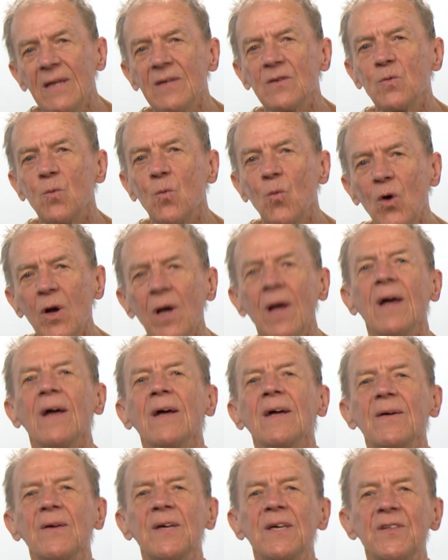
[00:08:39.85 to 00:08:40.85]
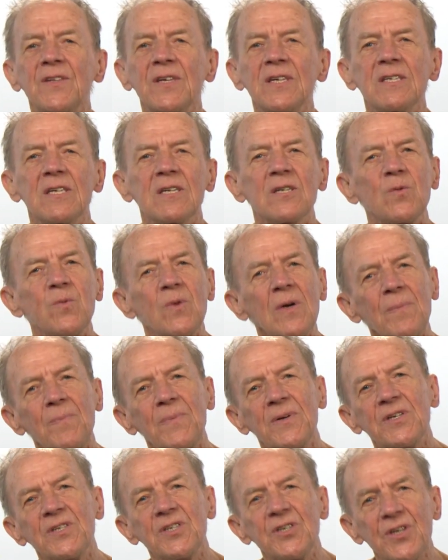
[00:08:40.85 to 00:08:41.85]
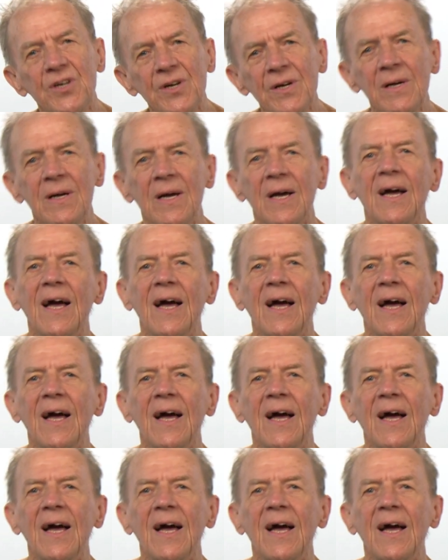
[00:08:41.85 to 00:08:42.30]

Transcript: is w. He thinks it's w, but it's y.